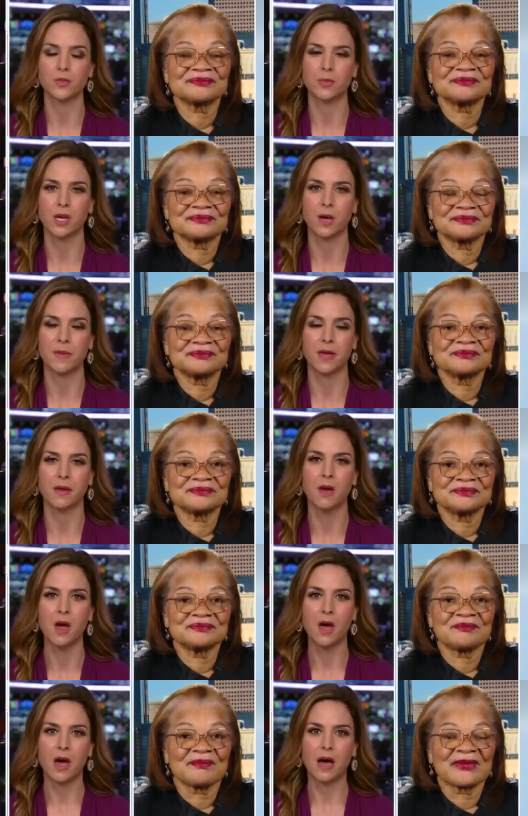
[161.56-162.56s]
Speaker 1: becoming
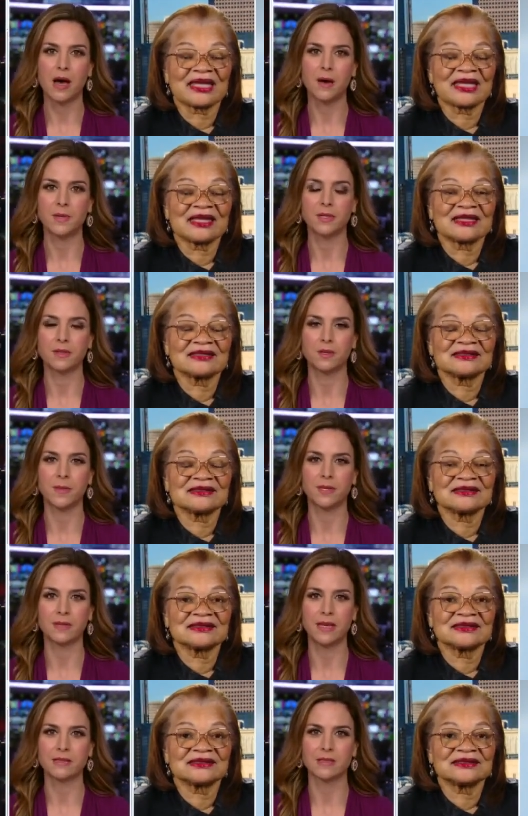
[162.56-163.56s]
um, a little
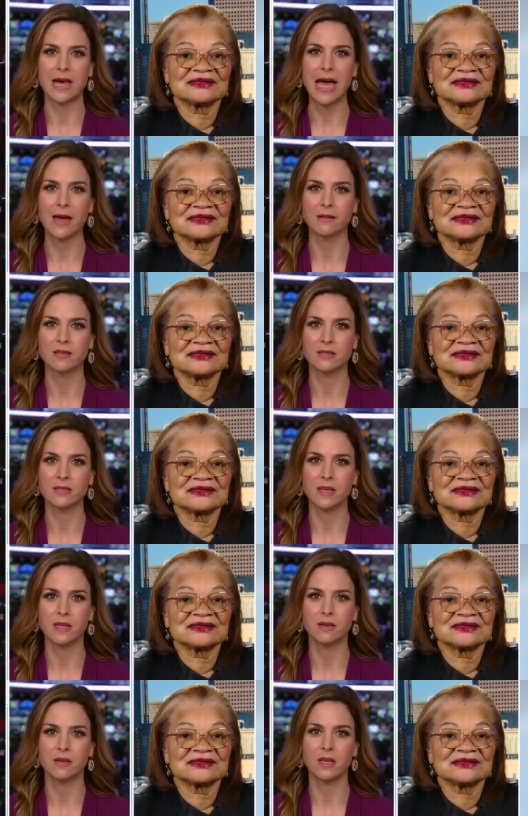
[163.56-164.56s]
bit less lax
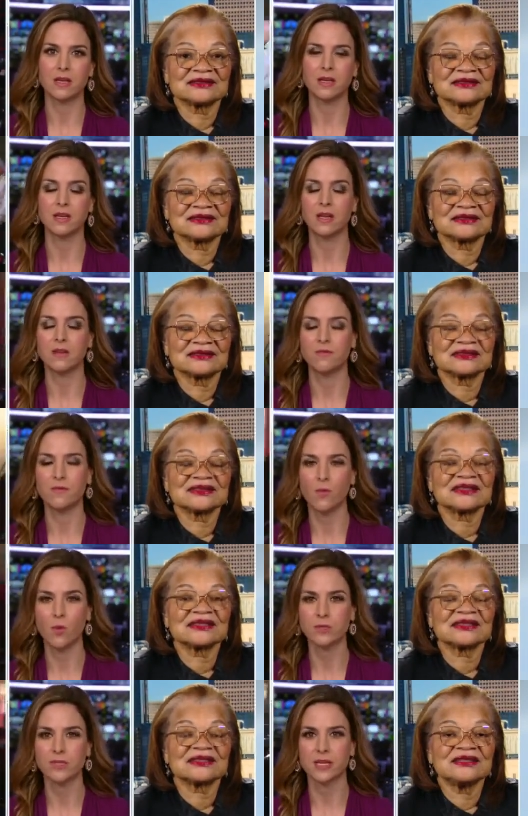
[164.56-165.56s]
in, in
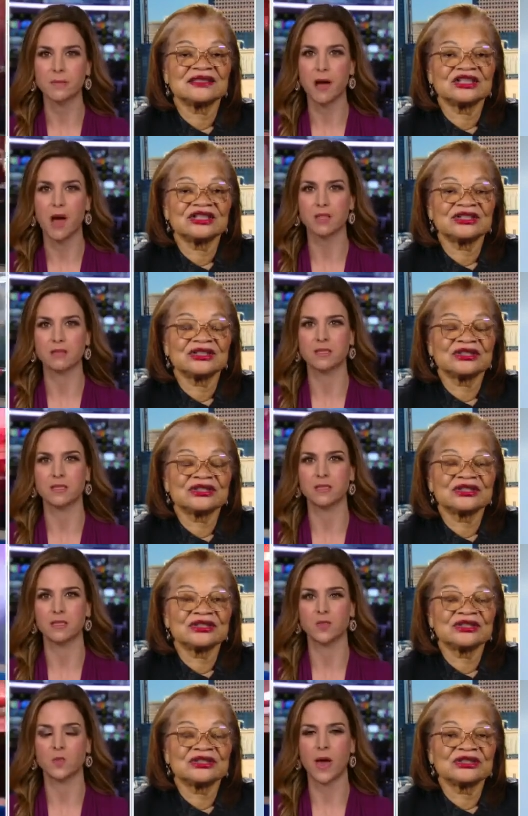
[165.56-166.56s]
enforcing
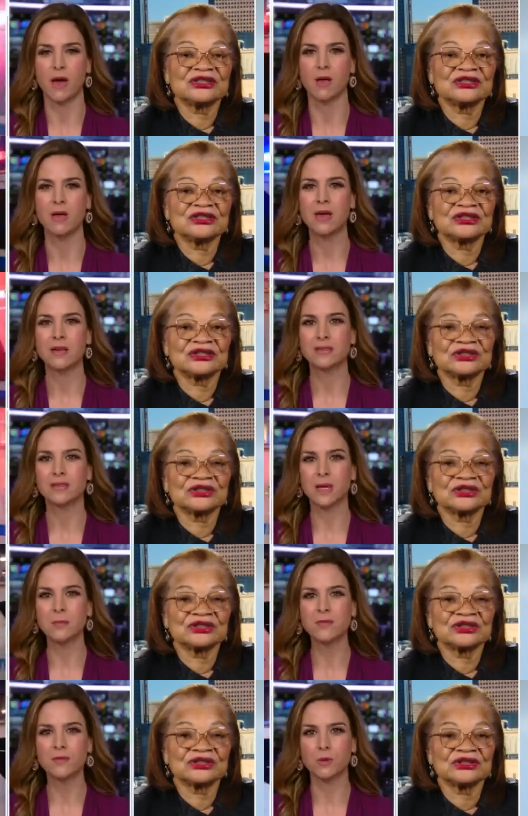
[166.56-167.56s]
policies as well.
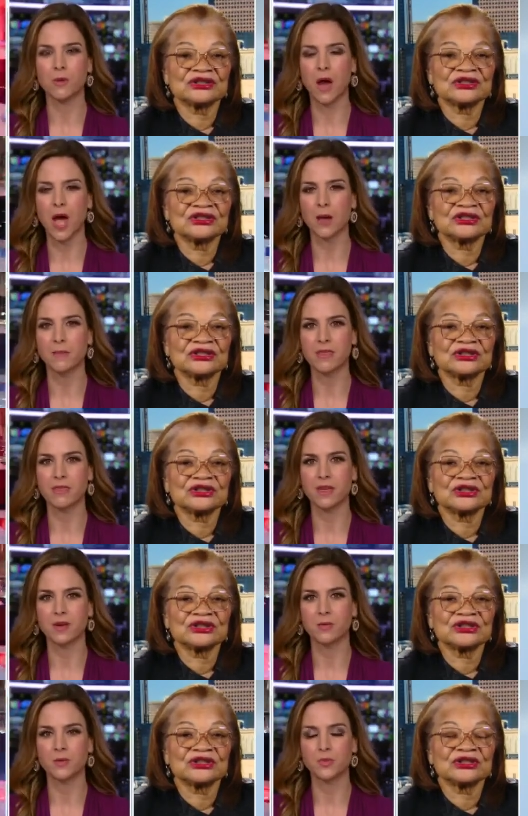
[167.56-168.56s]
Some of the crime, I
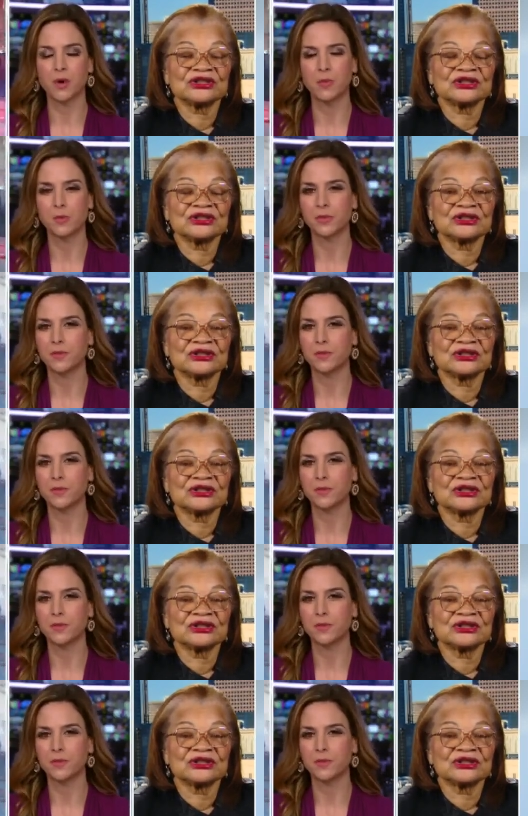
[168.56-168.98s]
think, was probably